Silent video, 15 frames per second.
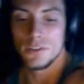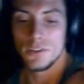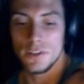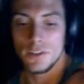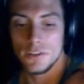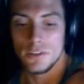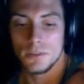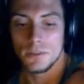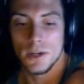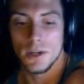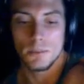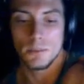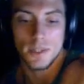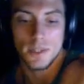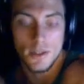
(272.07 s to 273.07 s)
amount because
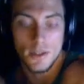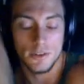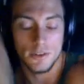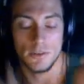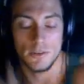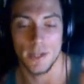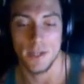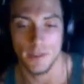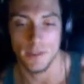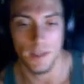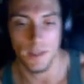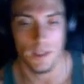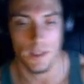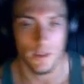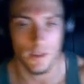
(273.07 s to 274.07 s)
of the fact that
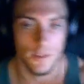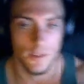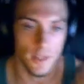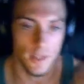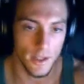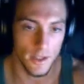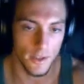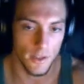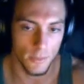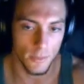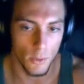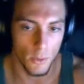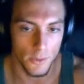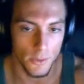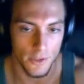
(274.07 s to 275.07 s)
it's almost
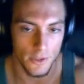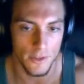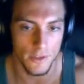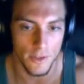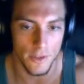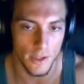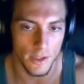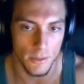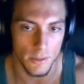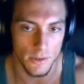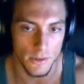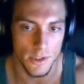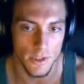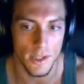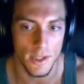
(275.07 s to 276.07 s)
instant damage and
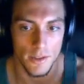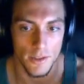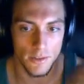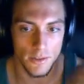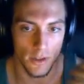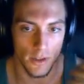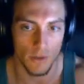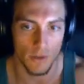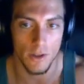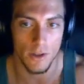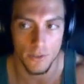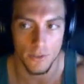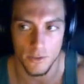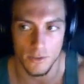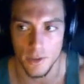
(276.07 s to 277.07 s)
it's across screen.
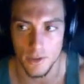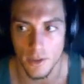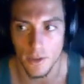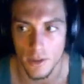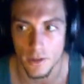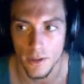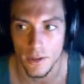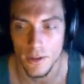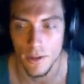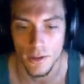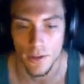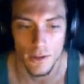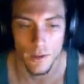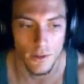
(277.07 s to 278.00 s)
So